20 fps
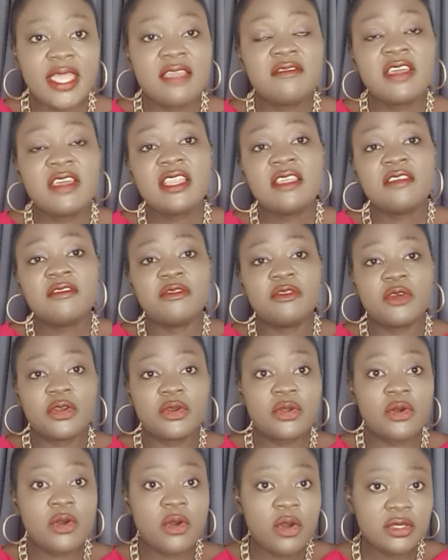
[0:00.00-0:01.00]
Even if
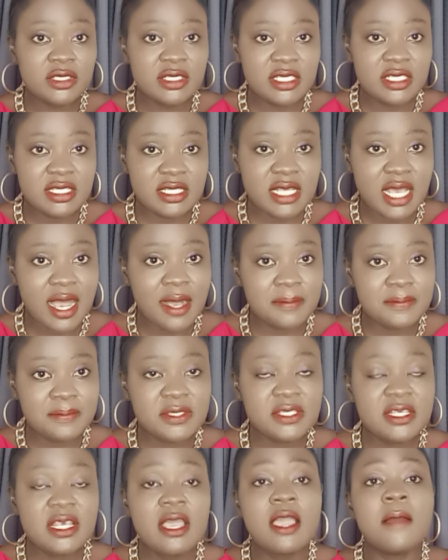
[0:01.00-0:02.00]
you're on these apps,